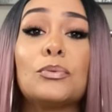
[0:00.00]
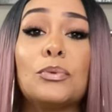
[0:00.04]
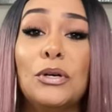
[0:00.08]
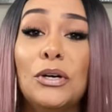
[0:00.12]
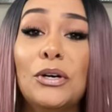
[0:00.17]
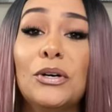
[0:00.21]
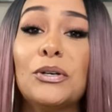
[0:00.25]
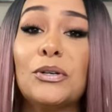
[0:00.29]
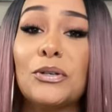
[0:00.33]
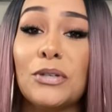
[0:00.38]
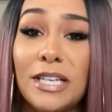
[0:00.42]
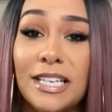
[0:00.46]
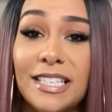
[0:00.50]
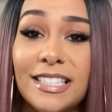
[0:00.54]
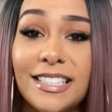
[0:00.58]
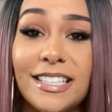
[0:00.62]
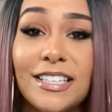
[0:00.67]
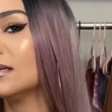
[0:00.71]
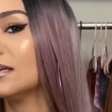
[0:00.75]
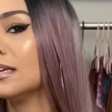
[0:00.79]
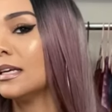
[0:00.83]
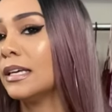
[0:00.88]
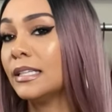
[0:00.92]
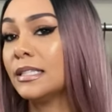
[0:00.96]
real crazy.
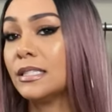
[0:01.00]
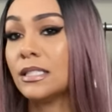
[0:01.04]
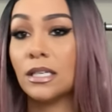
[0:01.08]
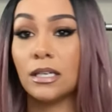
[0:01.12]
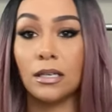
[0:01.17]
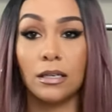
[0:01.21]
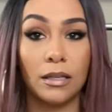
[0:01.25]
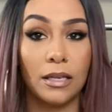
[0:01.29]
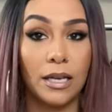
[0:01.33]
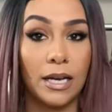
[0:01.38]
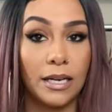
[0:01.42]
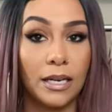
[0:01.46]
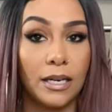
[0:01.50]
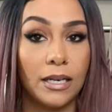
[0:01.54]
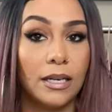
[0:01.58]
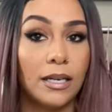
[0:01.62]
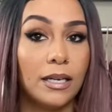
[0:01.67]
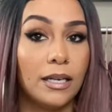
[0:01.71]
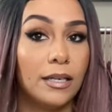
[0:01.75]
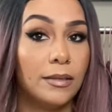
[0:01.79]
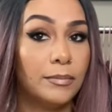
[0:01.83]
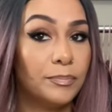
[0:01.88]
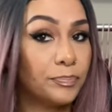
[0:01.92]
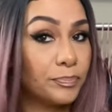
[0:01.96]
It took a lot
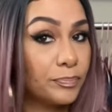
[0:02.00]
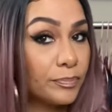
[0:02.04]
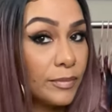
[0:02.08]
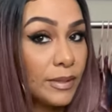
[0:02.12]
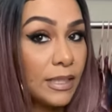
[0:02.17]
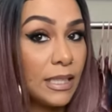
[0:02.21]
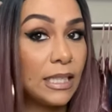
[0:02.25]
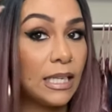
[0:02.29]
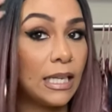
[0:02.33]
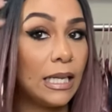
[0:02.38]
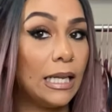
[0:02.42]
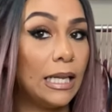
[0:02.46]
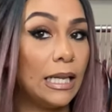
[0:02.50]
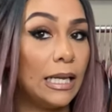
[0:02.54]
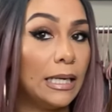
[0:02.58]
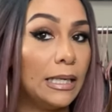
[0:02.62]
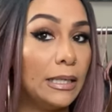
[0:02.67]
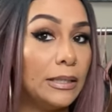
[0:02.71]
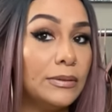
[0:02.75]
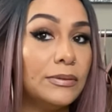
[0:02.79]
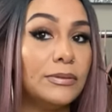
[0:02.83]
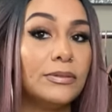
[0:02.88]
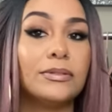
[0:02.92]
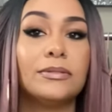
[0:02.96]
of um,
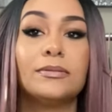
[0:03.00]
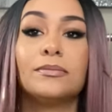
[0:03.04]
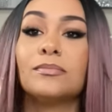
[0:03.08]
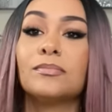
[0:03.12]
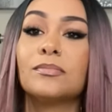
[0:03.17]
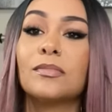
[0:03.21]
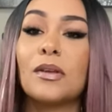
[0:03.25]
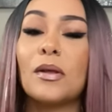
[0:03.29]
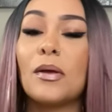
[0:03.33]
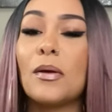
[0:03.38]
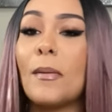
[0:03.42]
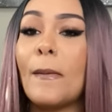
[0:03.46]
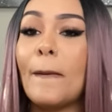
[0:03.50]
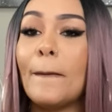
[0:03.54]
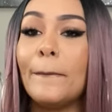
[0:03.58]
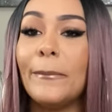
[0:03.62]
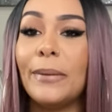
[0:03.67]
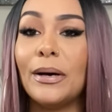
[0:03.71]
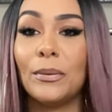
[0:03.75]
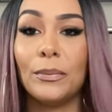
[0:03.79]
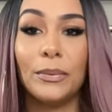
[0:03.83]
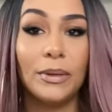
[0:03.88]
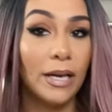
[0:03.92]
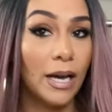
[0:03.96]
love, but
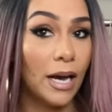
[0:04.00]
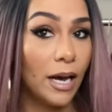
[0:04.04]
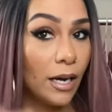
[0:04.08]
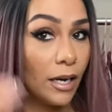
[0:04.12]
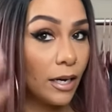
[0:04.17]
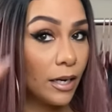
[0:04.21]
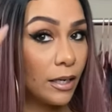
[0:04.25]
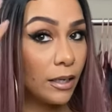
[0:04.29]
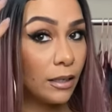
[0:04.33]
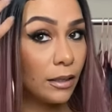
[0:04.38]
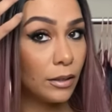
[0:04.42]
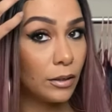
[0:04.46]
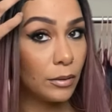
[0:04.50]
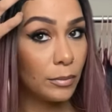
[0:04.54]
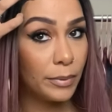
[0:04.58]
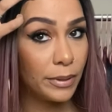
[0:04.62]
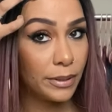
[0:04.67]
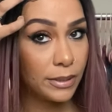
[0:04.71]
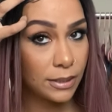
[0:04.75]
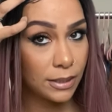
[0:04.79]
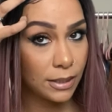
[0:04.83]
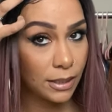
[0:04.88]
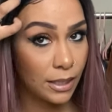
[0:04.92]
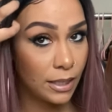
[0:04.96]
we got her a little bit
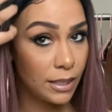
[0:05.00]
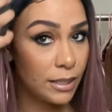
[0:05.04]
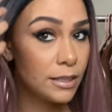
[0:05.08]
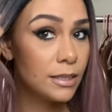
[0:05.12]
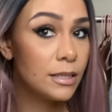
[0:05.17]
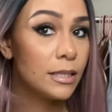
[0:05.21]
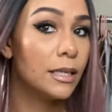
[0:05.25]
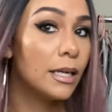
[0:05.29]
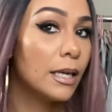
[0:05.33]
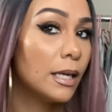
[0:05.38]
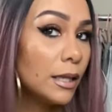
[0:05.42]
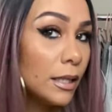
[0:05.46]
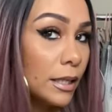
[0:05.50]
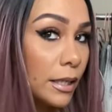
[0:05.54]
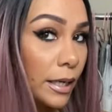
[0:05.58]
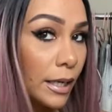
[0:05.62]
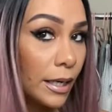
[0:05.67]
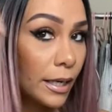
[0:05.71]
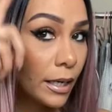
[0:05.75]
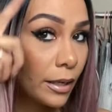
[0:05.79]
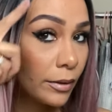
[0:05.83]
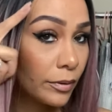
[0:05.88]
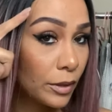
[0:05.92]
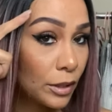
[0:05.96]
slayed today. Look, I
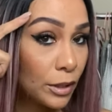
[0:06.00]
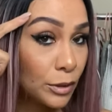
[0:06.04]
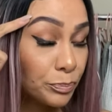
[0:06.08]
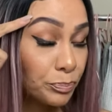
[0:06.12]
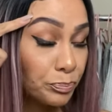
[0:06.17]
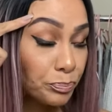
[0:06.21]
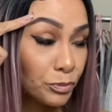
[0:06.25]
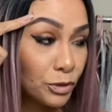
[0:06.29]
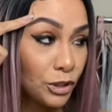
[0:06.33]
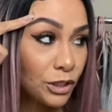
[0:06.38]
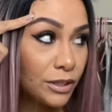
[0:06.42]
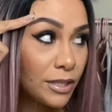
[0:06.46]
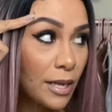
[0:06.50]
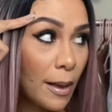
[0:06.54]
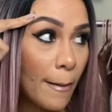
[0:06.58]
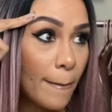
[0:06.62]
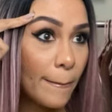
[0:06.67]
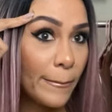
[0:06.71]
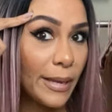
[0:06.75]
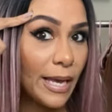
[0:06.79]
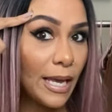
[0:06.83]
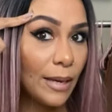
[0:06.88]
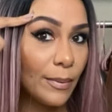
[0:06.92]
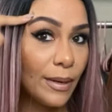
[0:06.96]
got the
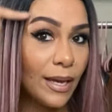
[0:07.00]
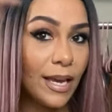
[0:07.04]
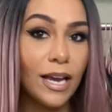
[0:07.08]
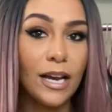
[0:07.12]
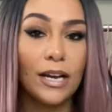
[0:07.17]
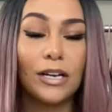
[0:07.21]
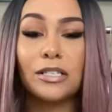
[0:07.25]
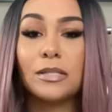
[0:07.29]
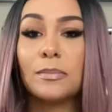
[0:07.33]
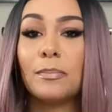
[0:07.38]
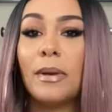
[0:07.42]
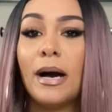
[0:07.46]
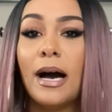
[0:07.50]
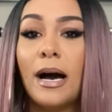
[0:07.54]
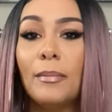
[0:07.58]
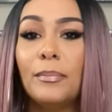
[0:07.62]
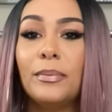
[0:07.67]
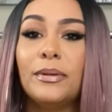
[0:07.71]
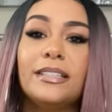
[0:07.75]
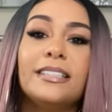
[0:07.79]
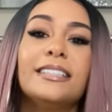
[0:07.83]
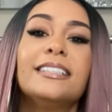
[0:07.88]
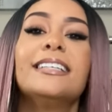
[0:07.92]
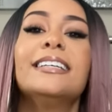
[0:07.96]
baby hairs popping.
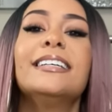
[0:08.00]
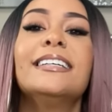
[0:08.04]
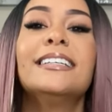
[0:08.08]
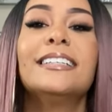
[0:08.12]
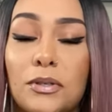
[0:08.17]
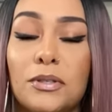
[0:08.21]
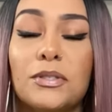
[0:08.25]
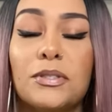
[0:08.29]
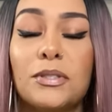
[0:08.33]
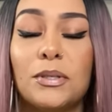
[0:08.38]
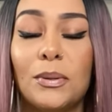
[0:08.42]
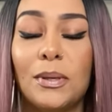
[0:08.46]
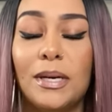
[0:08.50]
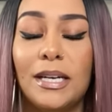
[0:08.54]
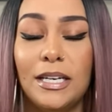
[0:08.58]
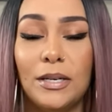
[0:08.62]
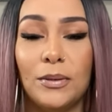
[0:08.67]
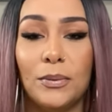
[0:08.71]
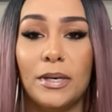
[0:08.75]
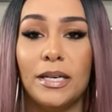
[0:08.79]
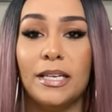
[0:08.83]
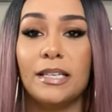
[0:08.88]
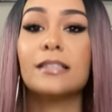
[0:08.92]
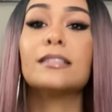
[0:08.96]
So
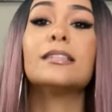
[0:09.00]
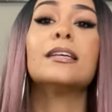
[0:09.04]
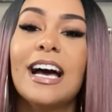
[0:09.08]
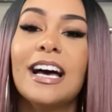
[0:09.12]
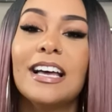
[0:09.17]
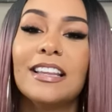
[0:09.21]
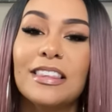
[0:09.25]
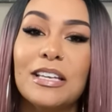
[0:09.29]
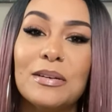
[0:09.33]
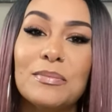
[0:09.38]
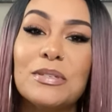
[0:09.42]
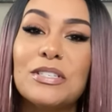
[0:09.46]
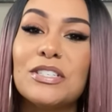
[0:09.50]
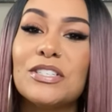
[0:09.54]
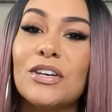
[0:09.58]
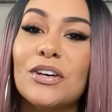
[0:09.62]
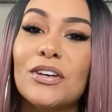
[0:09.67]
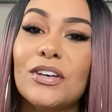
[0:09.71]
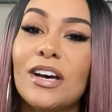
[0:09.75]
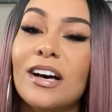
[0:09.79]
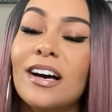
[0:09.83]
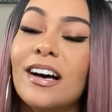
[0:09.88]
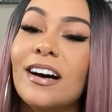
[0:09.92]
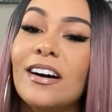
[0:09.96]
anyways, let me show
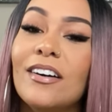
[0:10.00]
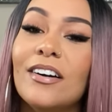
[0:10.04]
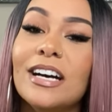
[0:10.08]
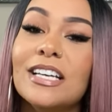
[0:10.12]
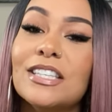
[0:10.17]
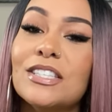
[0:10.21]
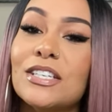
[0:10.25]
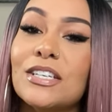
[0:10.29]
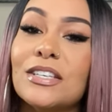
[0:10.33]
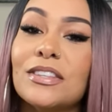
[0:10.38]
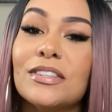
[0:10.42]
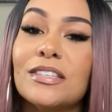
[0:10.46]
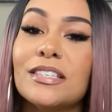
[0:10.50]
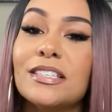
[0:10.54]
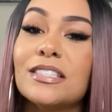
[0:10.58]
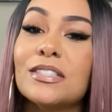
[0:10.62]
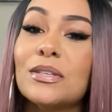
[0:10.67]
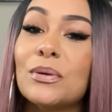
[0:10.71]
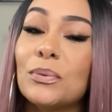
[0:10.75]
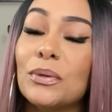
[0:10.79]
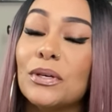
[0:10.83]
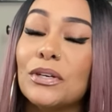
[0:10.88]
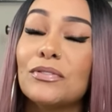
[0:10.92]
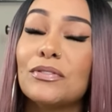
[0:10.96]
y'all how I took this
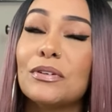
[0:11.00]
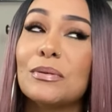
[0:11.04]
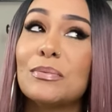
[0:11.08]
wig from